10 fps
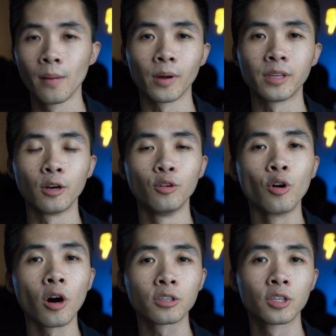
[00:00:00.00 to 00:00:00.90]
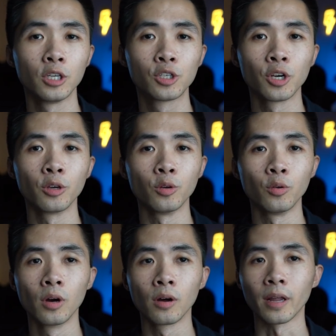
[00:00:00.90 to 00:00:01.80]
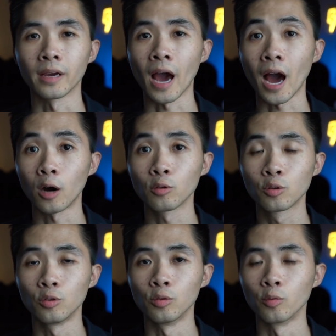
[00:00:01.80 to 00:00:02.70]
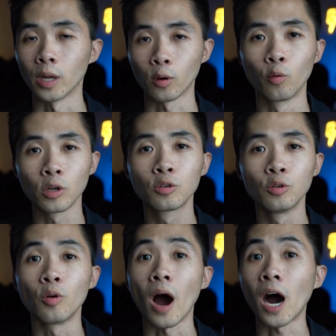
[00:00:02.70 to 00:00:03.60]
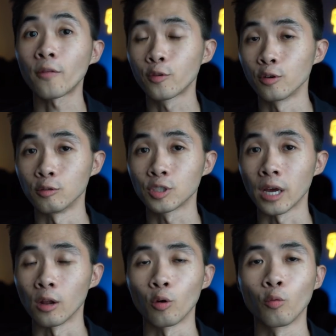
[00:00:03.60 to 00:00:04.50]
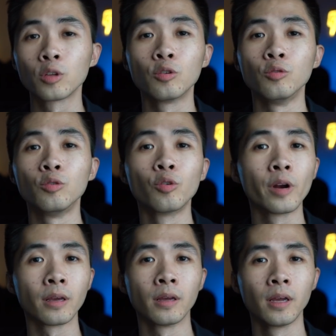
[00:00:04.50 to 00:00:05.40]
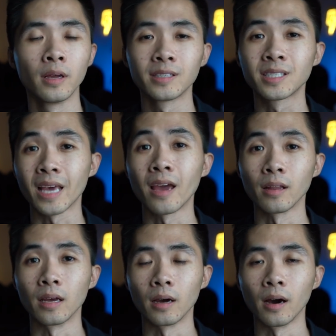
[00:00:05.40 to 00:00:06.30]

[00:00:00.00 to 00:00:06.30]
but they're not teaching you like how to like what to do after you scale or what to do during scaling.